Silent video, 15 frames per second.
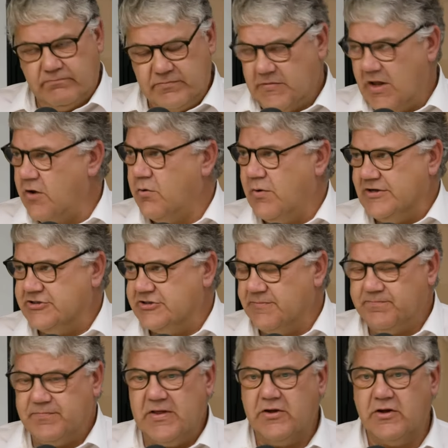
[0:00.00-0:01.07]
No
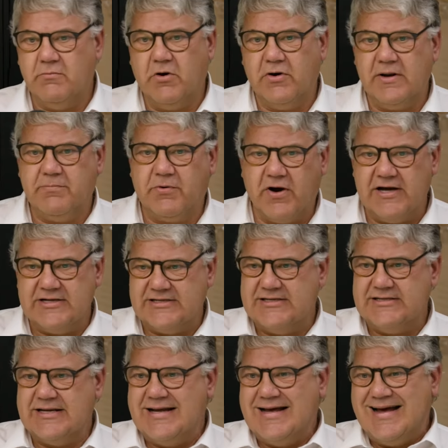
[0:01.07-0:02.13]
question. Commodity
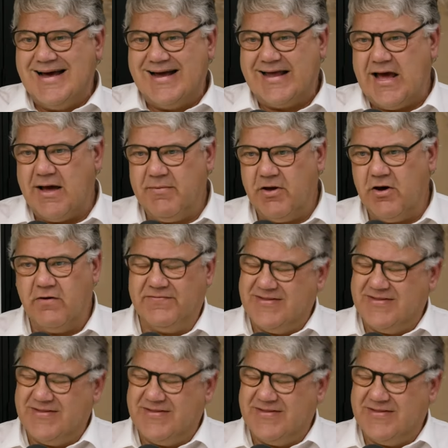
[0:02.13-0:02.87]
prices are coming off.